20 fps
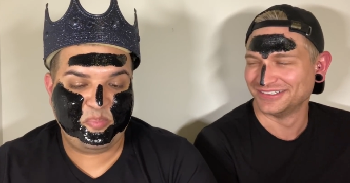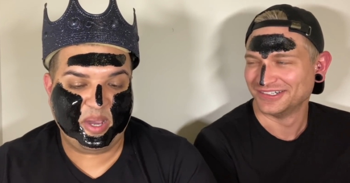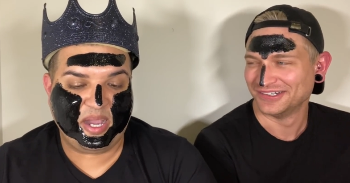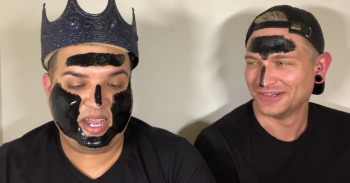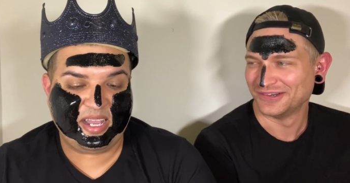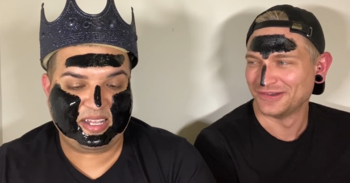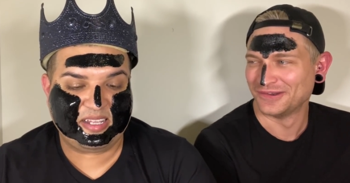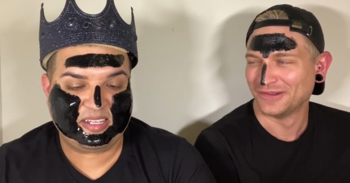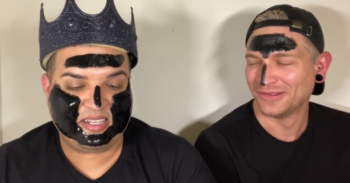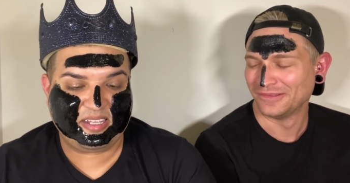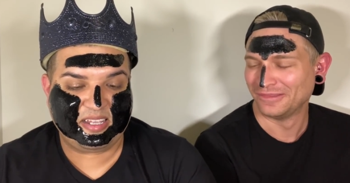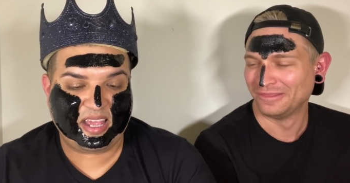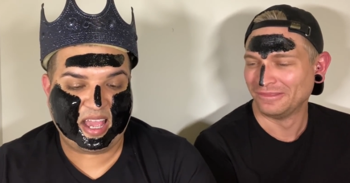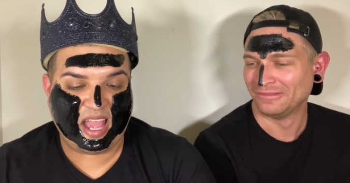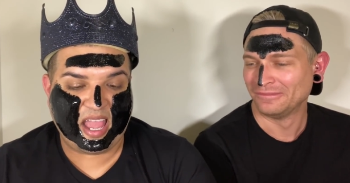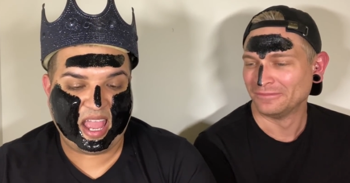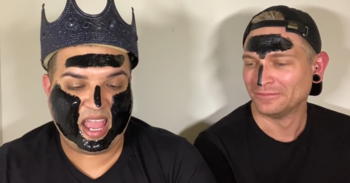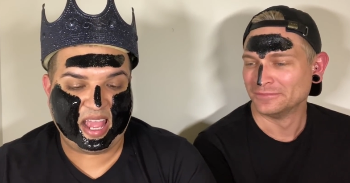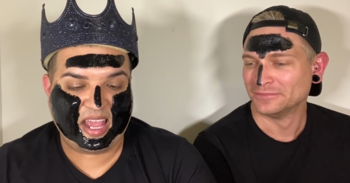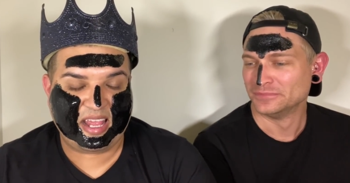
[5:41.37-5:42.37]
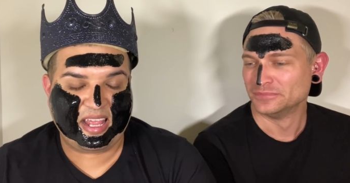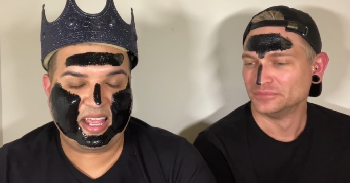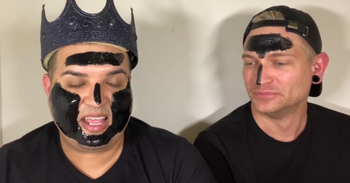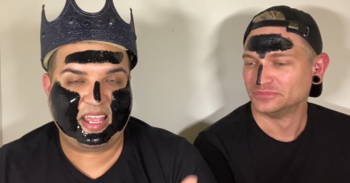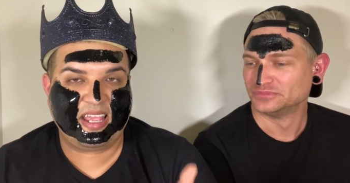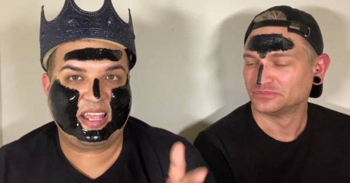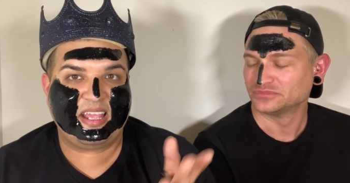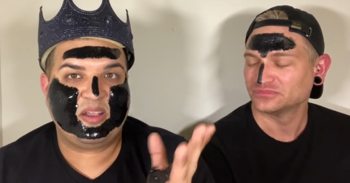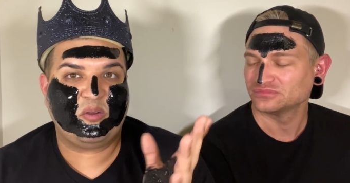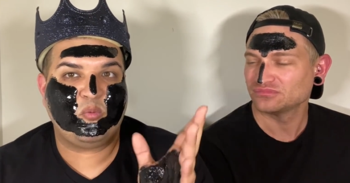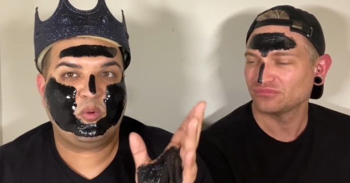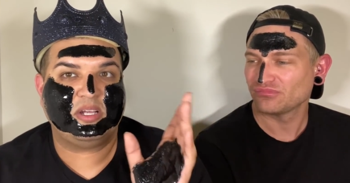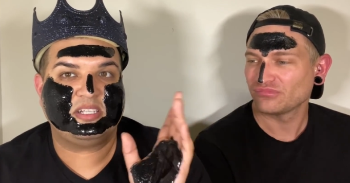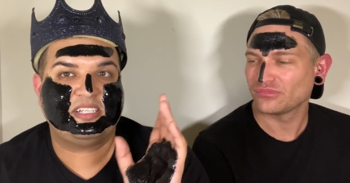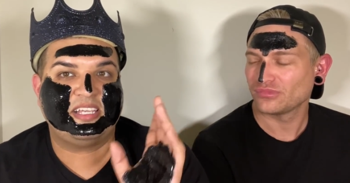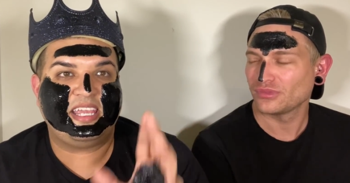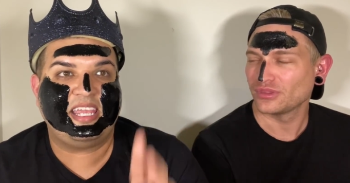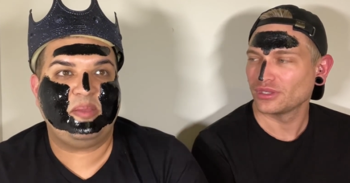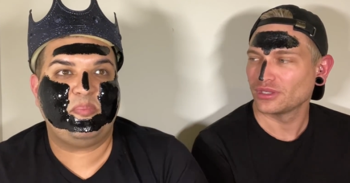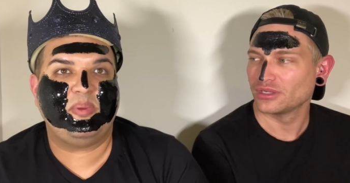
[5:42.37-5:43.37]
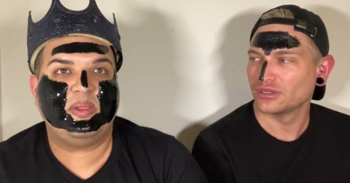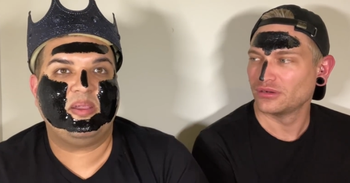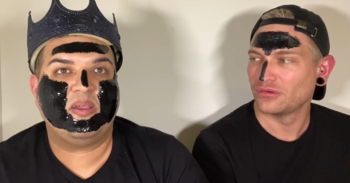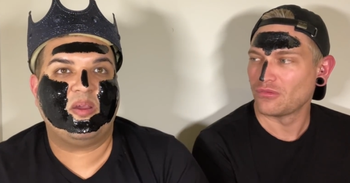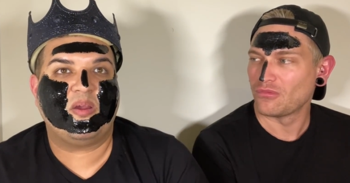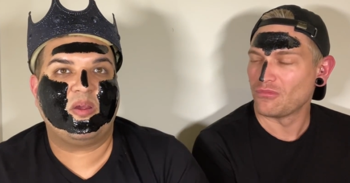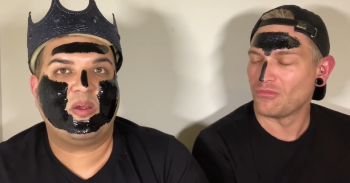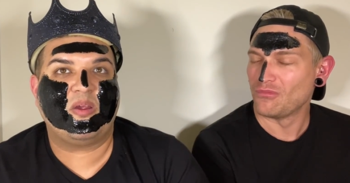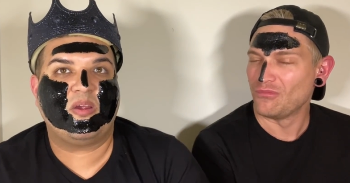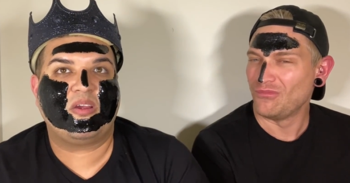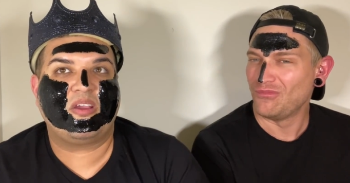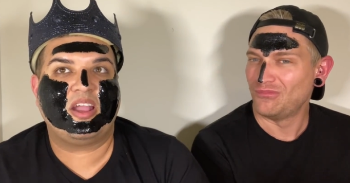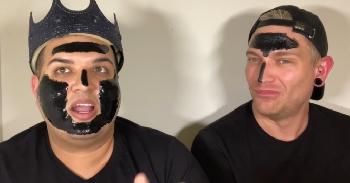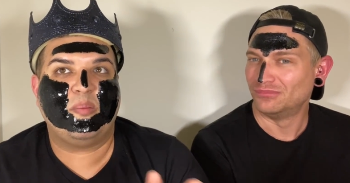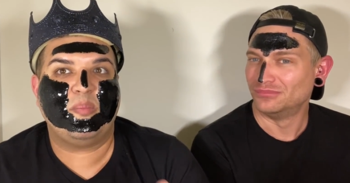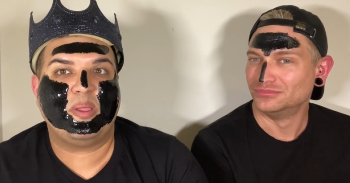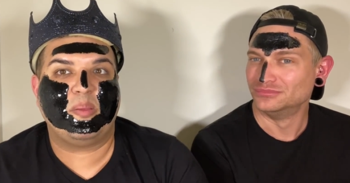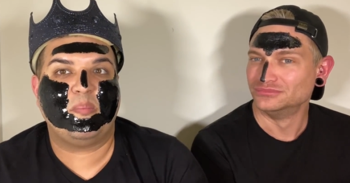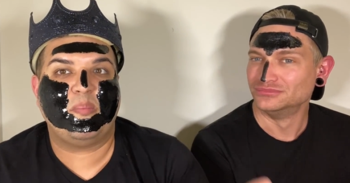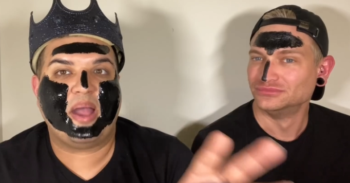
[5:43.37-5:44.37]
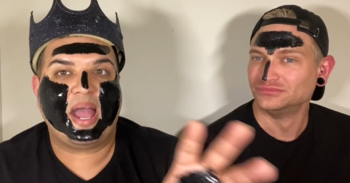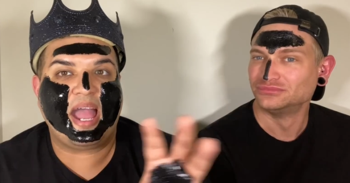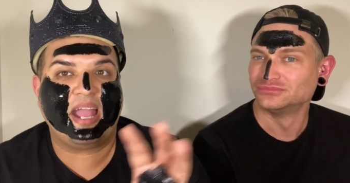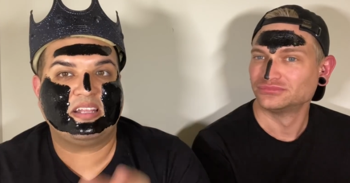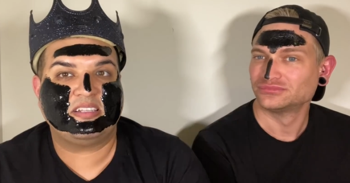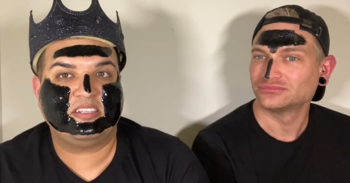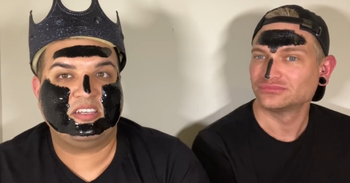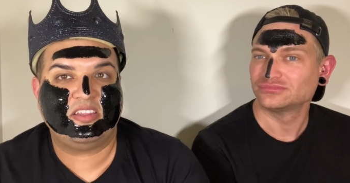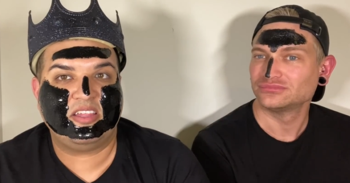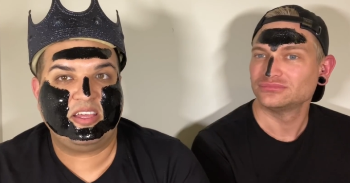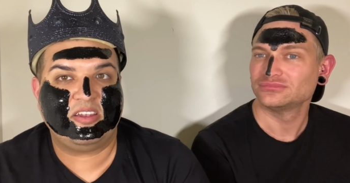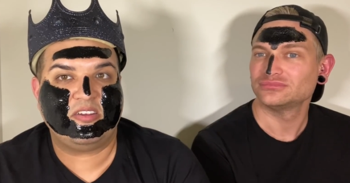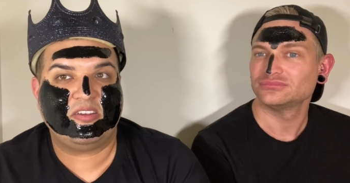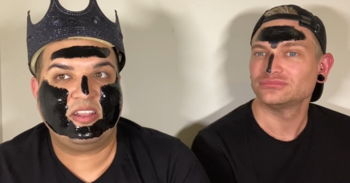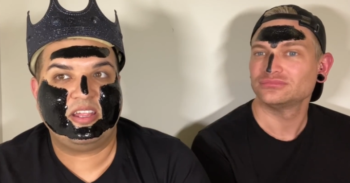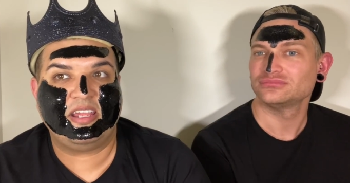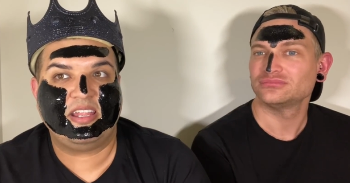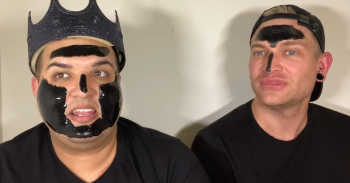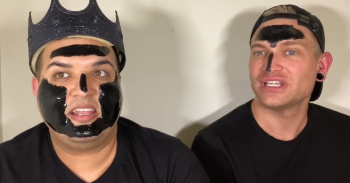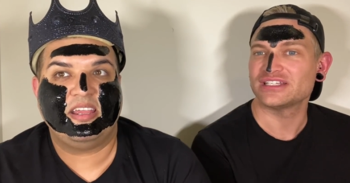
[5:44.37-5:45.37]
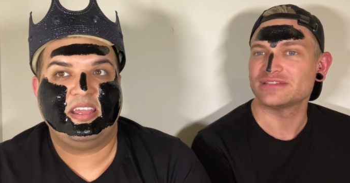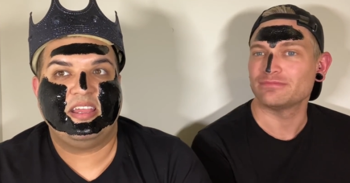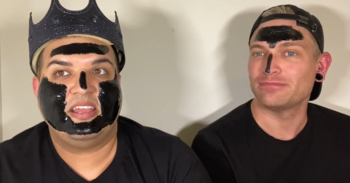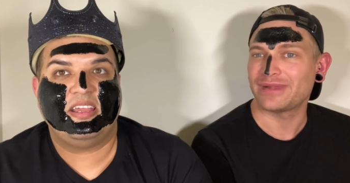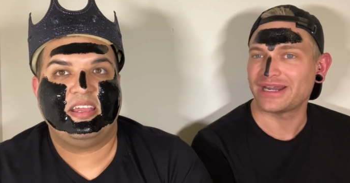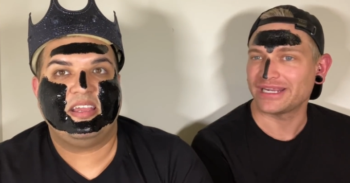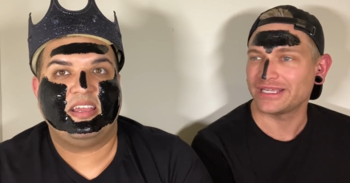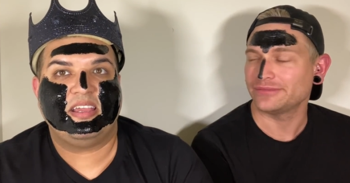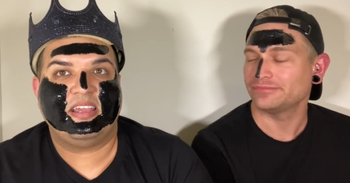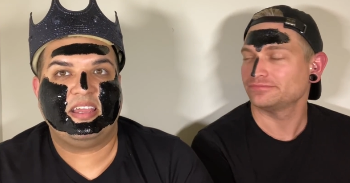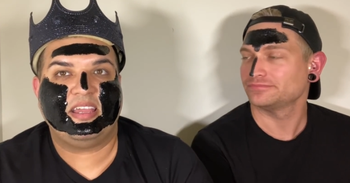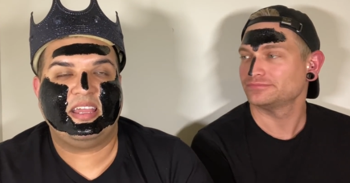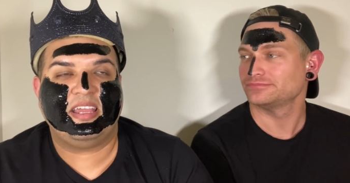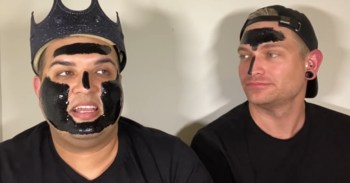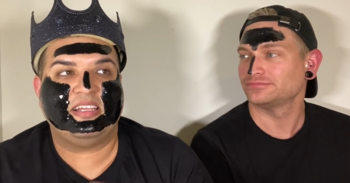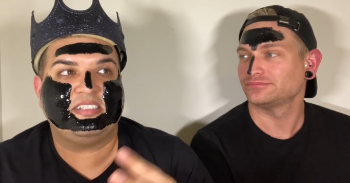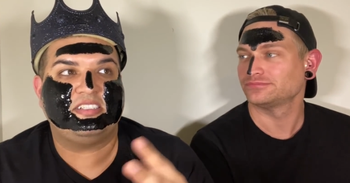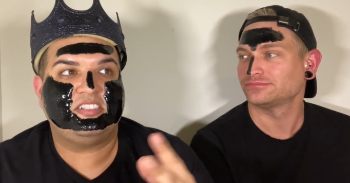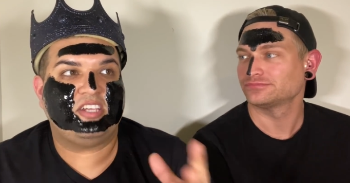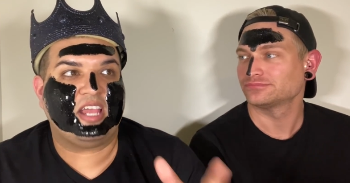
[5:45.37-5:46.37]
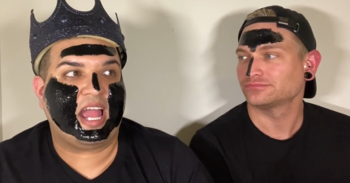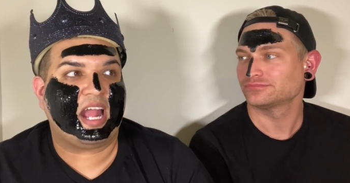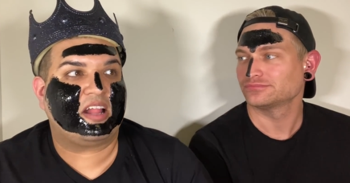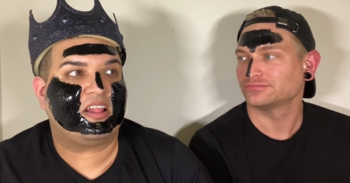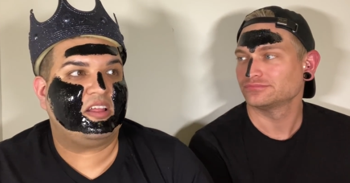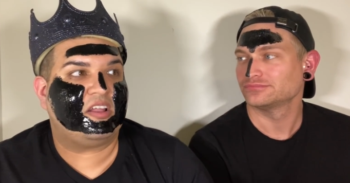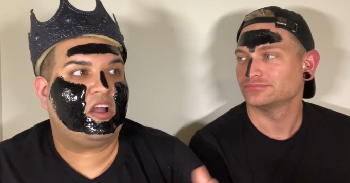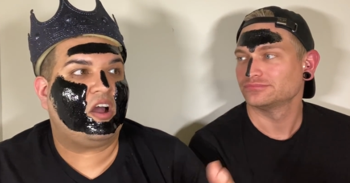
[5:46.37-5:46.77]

Speaker 1: but what's keeping her coming back to the internet is money. Is Jaclyn